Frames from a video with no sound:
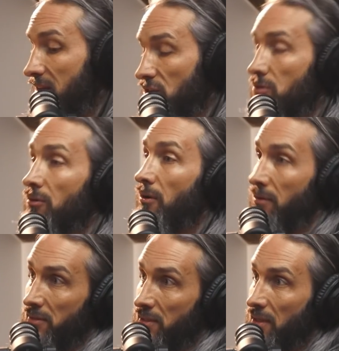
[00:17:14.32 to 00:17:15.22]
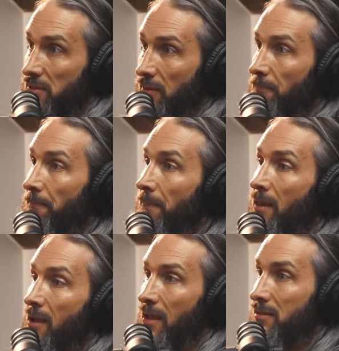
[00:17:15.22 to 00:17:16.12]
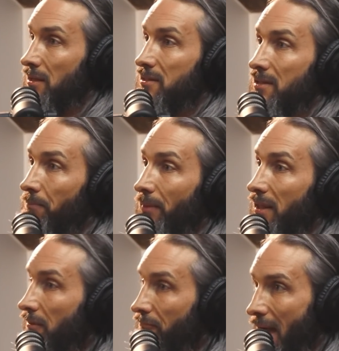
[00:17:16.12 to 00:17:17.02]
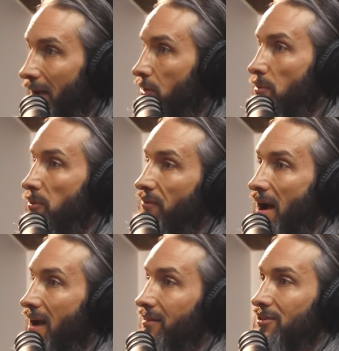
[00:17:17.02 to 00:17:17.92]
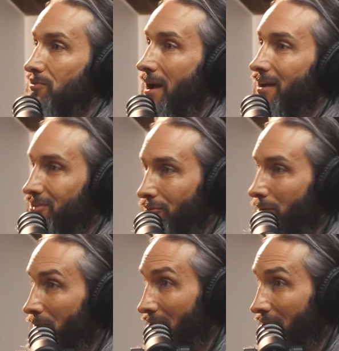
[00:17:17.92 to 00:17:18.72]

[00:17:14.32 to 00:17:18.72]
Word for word: additional currencies is it simply the value we provide and the smiles that we